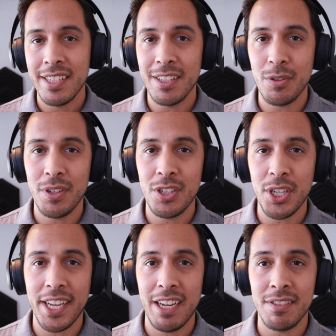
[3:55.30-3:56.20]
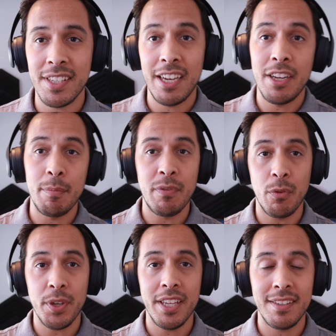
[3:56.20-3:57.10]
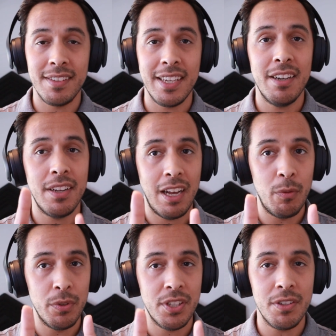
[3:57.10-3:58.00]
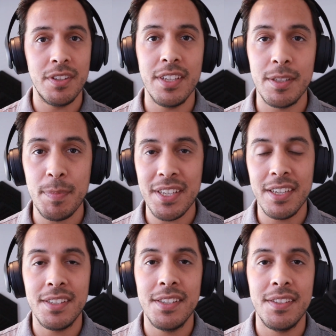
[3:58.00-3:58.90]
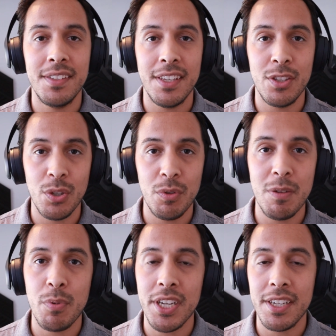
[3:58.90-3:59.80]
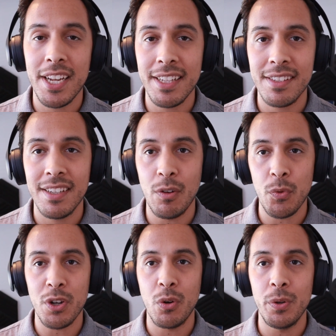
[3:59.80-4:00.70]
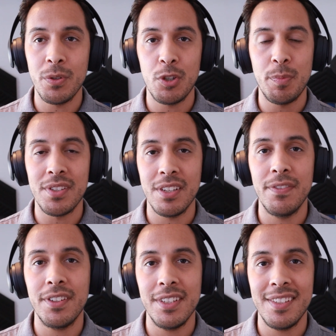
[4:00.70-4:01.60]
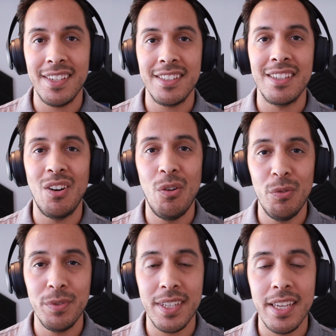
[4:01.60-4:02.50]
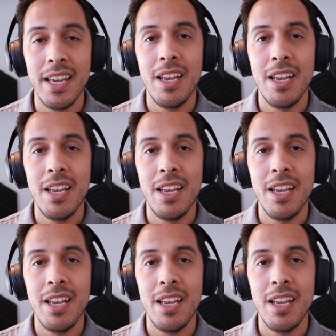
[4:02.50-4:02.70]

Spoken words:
Let's go ahead and check out sound. Now, before we get into sound, I will tell you this, because this is a Sony branded headset, we are going to specifically stick to only